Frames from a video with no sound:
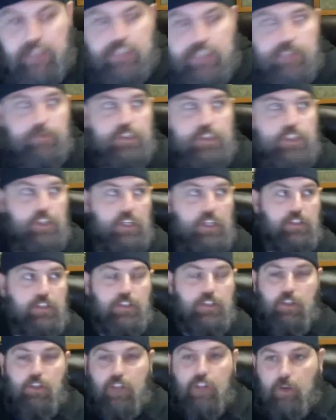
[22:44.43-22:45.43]
this machine
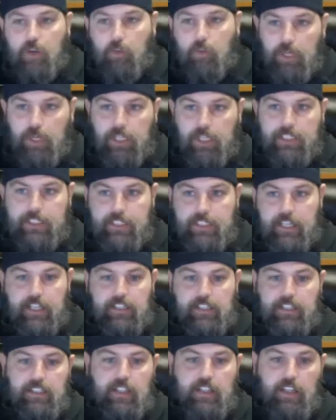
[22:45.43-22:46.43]
so that it would
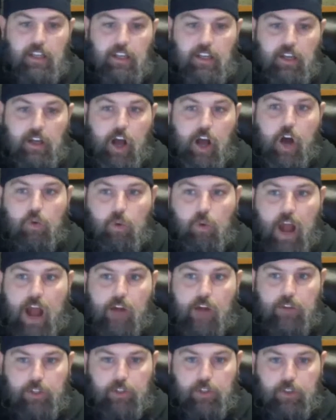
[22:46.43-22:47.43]
exist
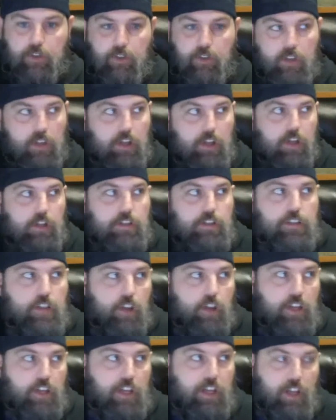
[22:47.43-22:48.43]
around you,
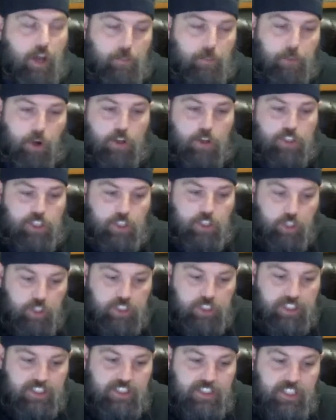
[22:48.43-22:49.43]
so that a person
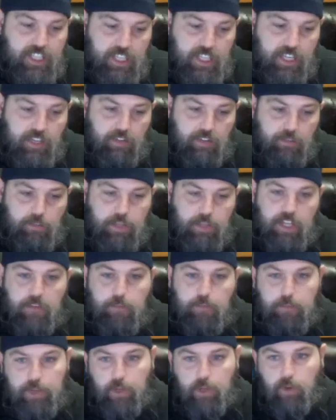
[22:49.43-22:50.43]
could see it
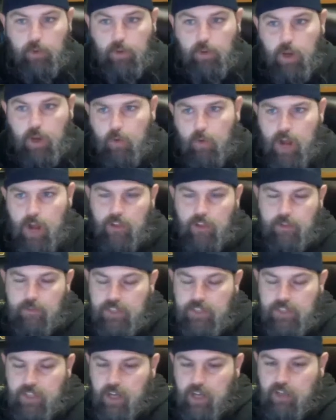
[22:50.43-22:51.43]
being built around
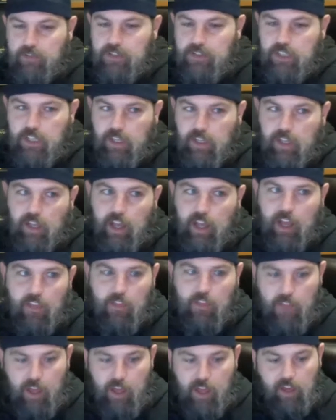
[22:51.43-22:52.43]
themselves
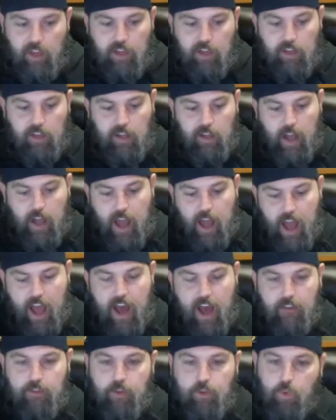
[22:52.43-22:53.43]
and then
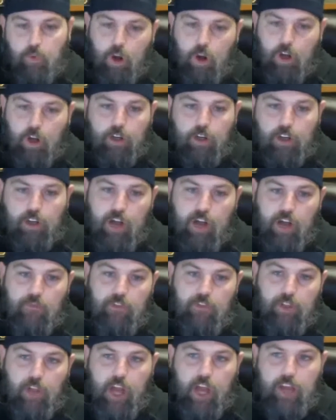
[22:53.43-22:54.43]
have the worker come
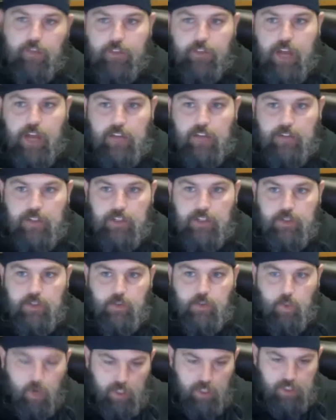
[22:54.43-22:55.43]
to life kind of in this
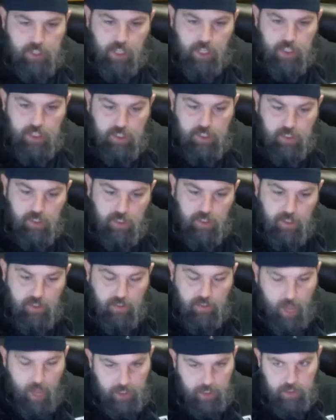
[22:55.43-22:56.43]
workstation.
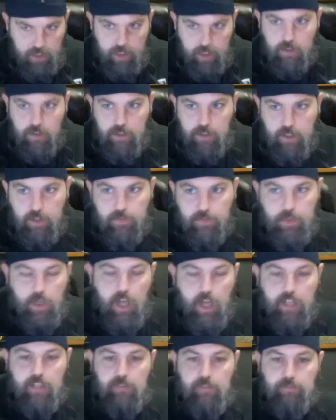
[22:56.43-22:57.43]
I could show it to you if you
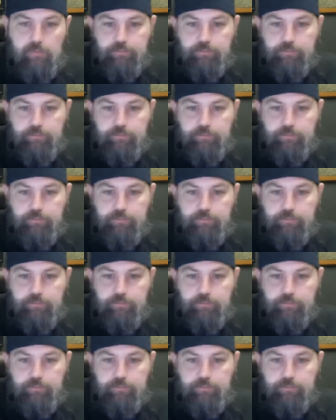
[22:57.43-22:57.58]
like.